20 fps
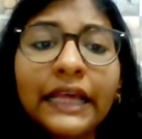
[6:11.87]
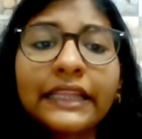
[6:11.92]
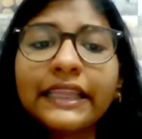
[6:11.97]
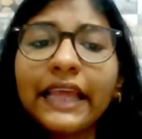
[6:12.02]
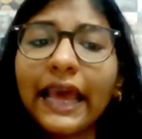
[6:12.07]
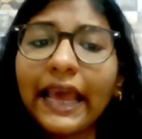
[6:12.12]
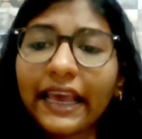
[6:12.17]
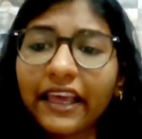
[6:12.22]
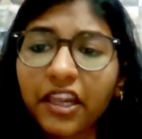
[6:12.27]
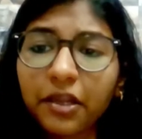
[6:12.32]
The
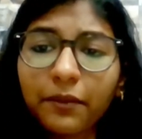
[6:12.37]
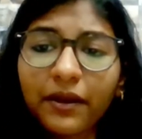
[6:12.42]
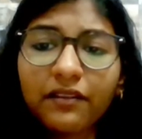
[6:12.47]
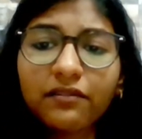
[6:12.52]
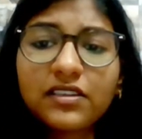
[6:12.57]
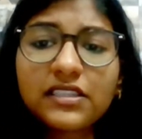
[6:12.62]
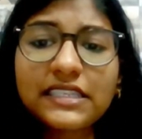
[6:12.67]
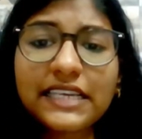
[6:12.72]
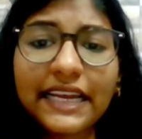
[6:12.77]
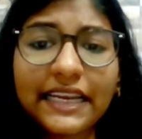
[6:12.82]
agreement
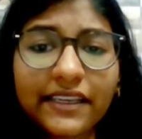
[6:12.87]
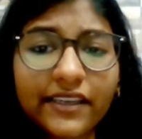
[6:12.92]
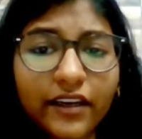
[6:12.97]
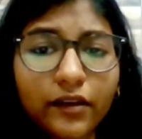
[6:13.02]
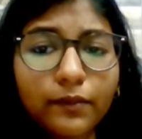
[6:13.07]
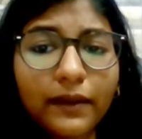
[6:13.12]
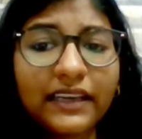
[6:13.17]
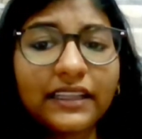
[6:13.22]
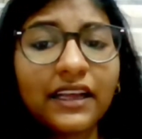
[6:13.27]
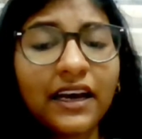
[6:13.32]
was entered
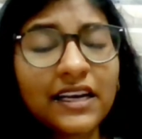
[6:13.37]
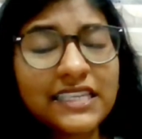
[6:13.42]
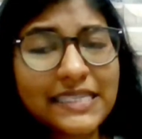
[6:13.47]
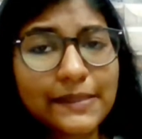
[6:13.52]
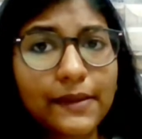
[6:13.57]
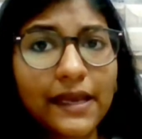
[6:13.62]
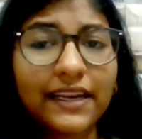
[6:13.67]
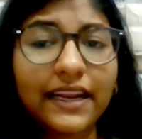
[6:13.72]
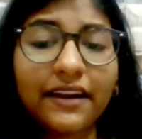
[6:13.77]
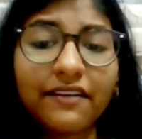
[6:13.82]
by the
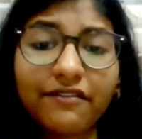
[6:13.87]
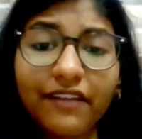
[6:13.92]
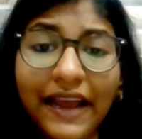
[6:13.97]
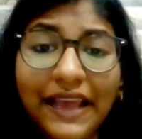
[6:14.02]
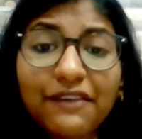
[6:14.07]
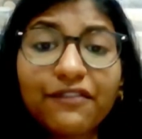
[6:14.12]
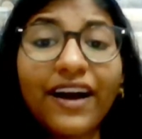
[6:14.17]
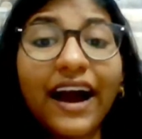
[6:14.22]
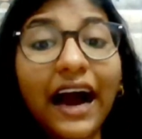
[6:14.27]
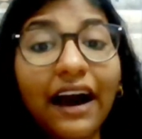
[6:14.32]
husband and
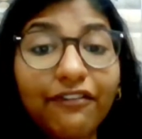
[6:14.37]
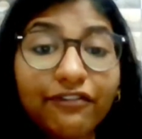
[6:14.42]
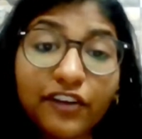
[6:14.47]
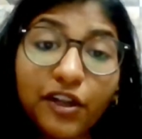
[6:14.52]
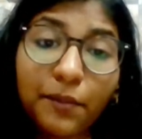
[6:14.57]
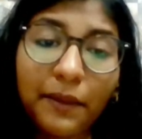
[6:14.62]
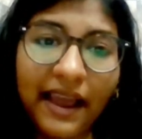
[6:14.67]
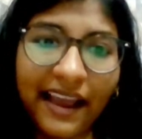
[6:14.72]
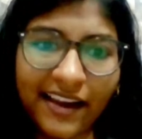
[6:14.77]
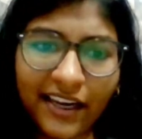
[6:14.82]
wife after
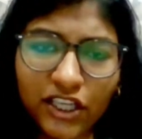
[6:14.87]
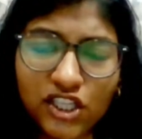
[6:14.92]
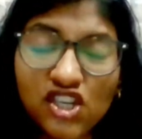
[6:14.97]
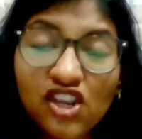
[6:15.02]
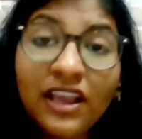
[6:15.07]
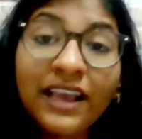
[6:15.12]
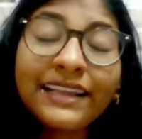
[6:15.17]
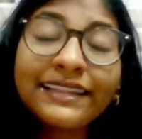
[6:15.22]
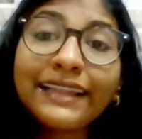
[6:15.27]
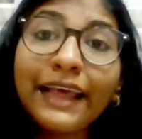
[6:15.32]
marriage.
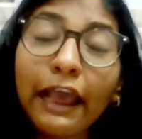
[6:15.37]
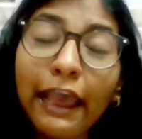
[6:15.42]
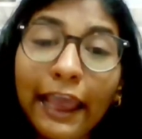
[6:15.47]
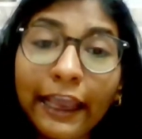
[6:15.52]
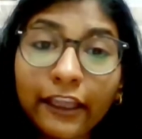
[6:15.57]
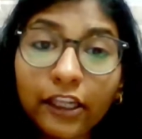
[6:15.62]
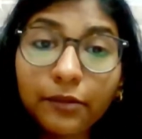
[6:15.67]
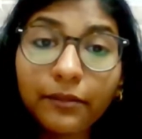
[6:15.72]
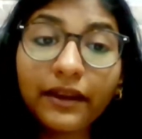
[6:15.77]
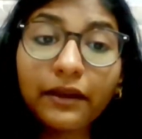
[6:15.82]
The
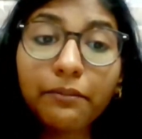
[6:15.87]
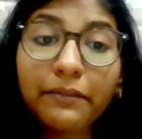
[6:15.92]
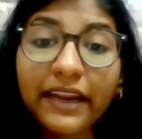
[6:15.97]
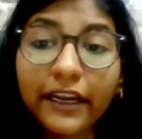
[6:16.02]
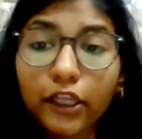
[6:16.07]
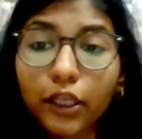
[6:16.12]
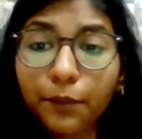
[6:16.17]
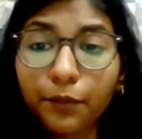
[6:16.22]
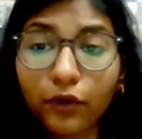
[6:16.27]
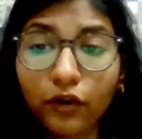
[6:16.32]
agreement
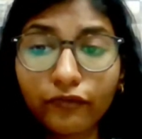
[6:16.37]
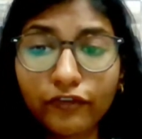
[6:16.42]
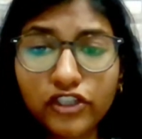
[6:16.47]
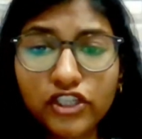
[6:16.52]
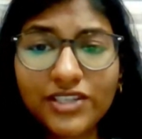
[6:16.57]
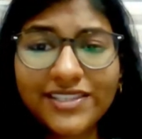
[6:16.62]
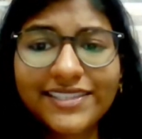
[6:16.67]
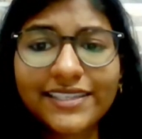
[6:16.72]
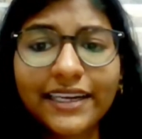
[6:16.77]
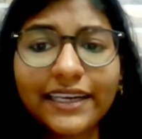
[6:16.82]
made the
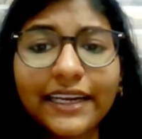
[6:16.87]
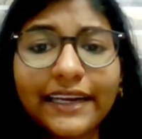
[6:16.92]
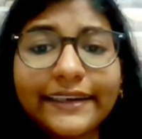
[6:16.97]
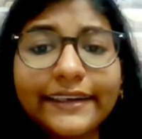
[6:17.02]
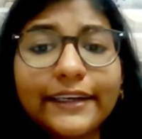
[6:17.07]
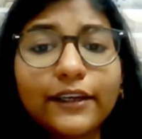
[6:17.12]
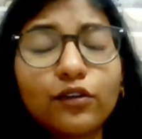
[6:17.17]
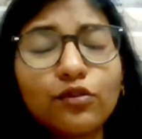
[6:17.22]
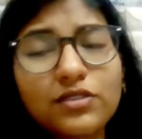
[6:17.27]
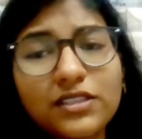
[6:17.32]
provisions
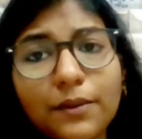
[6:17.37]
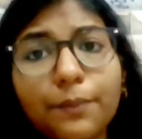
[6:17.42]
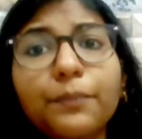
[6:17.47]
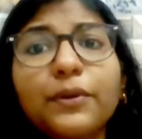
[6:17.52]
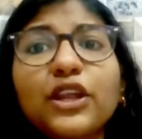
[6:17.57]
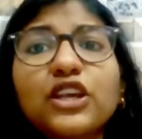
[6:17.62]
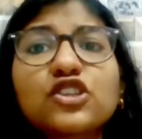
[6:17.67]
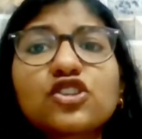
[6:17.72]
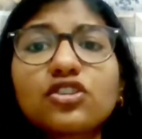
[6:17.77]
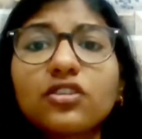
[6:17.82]
related to
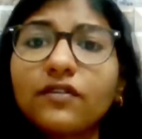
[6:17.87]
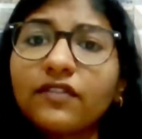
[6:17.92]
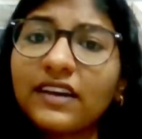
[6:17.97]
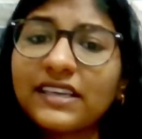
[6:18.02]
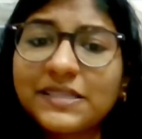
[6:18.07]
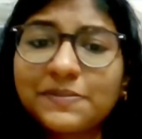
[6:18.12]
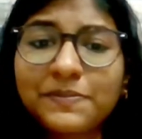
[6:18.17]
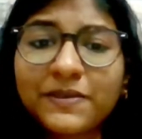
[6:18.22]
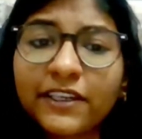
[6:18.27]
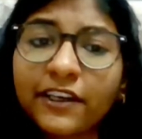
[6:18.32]
separation of
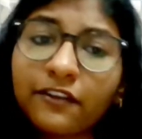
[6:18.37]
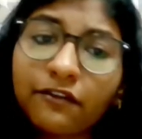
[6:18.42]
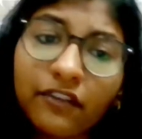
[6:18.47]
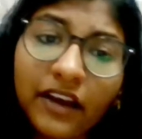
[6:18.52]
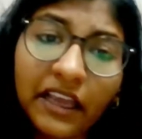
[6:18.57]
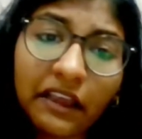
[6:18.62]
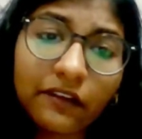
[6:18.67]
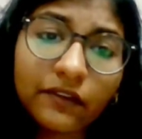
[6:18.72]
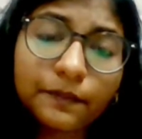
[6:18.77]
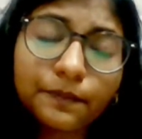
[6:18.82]
husband and
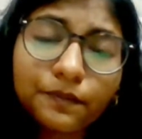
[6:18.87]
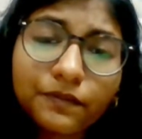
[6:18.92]
wife.